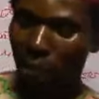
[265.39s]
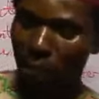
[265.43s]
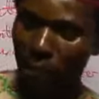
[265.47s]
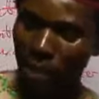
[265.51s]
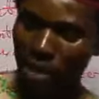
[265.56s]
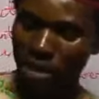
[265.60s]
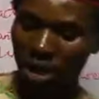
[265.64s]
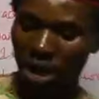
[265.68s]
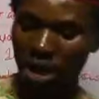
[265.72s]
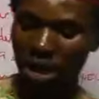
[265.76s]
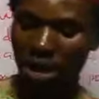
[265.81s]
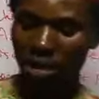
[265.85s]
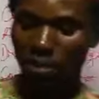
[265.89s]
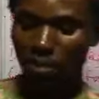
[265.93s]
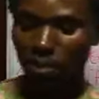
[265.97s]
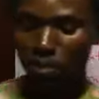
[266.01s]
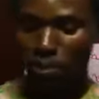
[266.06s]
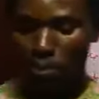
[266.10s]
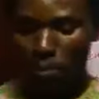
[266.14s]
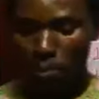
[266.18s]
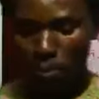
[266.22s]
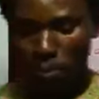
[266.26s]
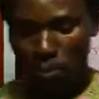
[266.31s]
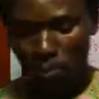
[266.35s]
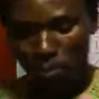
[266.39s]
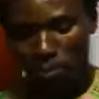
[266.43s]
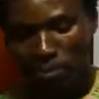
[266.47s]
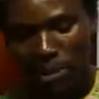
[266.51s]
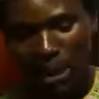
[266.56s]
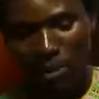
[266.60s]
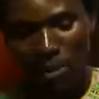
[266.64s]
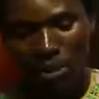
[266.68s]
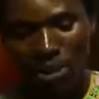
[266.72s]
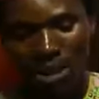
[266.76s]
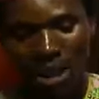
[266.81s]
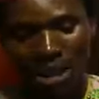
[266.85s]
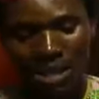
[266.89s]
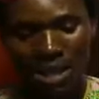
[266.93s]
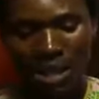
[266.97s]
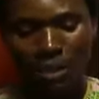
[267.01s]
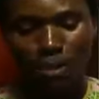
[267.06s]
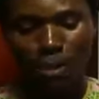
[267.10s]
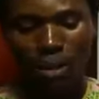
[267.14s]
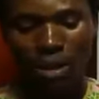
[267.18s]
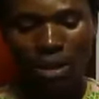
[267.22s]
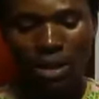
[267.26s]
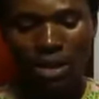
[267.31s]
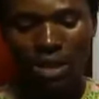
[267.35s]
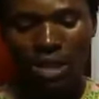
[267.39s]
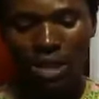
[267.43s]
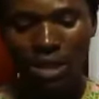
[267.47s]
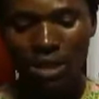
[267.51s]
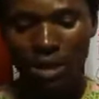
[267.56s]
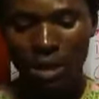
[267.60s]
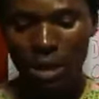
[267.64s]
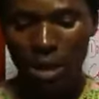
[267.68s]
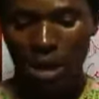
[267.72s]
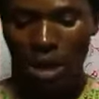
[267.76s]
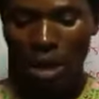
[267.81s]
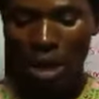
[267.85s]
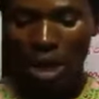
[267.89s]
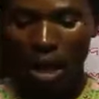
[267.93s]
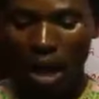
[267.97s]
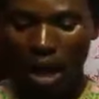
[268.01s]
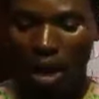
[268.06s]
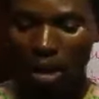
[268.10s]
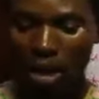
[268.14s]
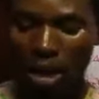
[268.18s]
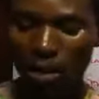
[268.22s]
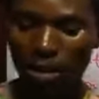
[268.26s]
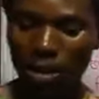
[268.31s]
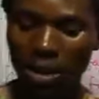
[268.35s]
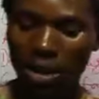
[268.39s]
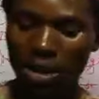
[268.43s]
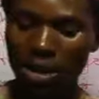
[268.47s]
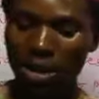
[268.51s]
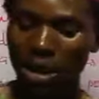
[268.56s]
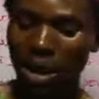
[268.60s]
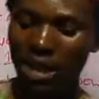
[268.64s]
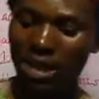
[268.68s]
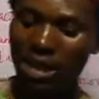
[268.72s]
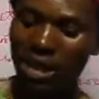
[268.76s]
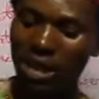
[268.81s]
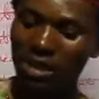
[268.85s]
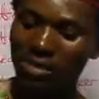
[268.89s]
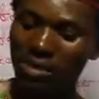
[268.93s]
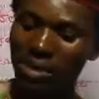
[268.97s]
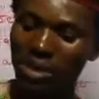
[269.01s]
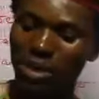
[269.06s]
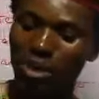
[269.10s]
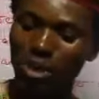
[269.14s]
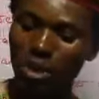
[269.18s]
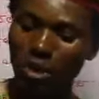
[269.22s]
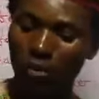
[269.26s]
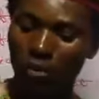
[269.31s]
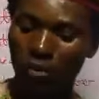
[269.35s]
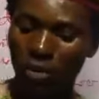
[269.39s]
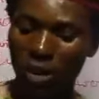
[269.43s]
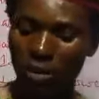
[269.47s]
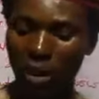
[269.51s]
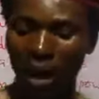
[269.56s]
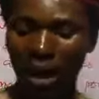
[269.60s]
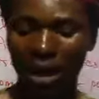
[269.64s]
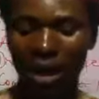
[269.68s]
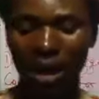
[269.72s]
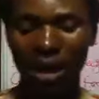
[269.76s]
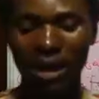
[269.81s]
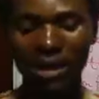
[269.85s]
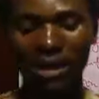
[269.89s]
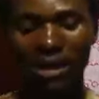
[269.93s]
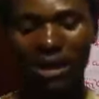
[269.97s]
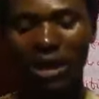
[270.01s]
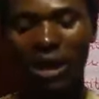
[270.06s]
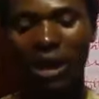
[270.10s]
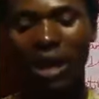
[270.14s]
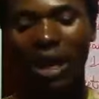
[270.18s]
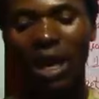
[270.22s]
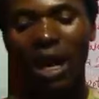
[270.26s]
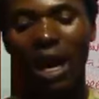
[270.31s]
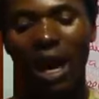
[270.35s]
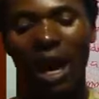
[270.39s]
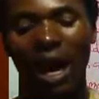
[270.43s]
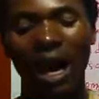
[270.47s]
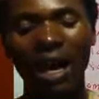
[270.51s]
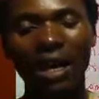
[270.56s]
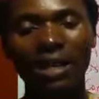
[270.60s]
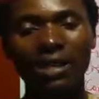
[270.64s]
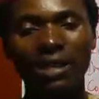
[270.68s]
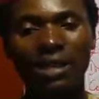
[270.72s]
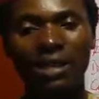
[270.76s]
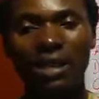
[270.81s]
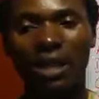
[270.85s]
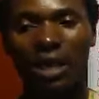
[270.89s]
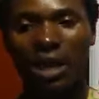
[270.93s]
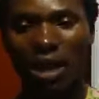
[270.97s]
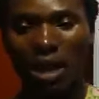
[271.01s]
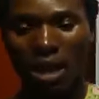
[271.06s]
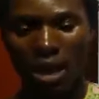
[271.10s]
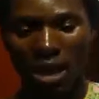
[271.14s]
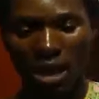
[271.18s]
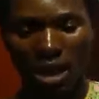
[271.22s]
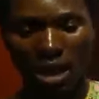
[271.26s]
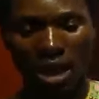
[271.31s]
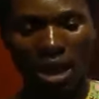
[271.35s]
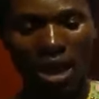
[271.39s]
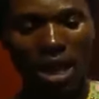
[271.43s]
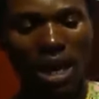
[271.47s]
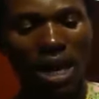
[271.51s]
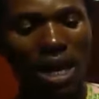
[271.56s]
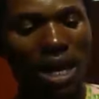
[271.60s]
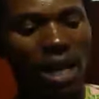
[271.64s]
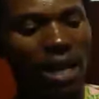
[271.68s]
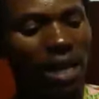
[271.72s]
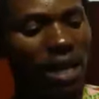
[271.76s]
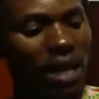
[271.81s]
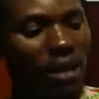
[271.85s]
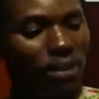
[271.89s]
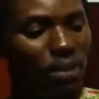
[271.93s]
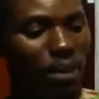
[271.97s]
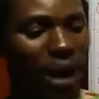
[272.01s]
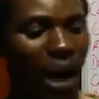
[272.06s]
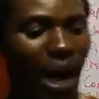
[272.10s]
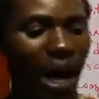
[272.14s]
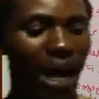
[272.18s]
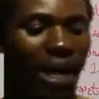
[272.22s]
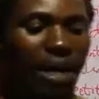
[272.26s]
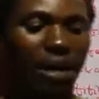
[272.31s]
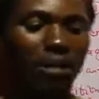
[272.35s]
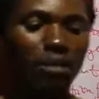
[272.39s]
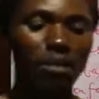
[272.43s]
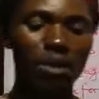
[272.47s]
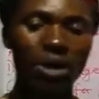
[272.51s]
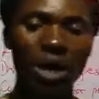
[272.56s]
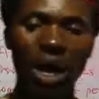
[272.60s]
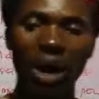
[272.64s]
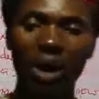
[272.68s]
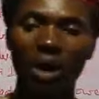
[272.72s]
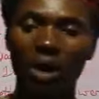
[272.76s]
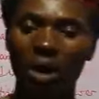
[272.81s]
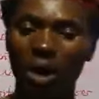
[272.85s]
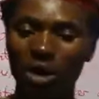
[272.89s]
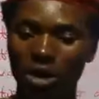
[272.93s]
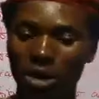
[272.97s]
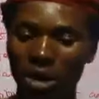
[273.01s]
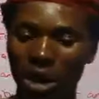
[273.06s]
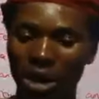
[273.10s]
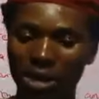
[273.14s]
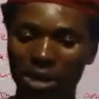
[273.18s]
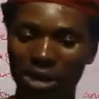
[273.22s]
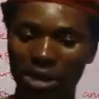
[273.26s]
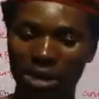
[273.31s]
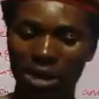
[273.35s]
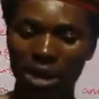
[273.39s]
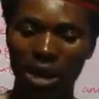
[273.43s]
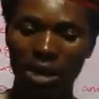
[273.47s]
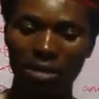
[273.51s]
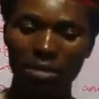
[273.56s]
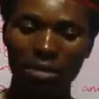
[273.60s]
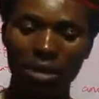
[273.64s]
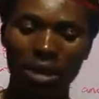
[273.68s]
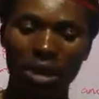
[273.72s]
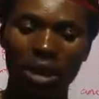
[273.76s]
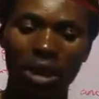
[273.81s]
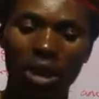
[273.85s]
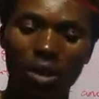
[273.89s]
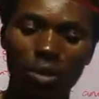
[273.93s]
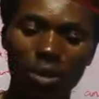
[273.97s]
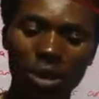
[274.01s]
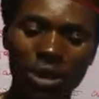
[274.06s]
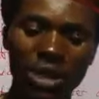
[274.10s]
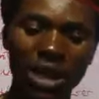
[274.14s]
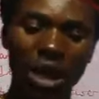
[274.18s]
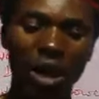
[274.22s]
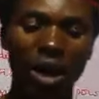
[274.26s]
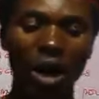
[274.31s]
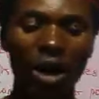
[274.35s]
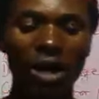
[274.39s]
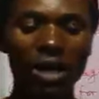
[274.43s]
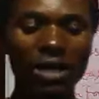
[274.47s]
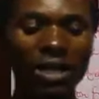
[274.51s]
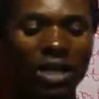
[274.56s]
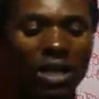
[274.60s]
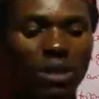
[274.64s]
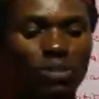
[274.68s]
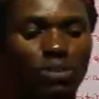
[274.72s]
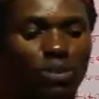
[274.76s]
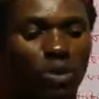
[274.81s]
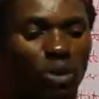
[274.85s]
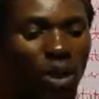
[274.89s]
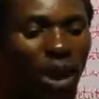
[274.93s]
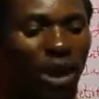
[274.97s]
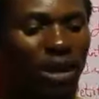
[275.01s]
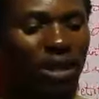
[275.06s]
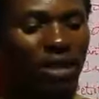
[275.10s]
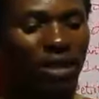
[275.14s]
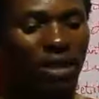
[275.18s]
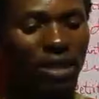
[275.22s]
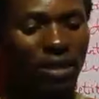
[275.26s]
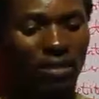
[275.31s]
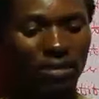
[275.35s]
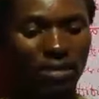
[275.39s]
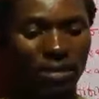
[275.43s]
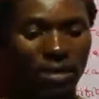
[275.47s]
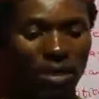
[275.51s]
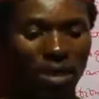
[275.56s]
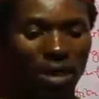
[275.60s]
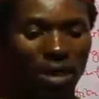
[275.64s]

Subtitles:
based on the democratic polity, economic incentives through free market, and a liberal moral cultural system which encourages pluralism.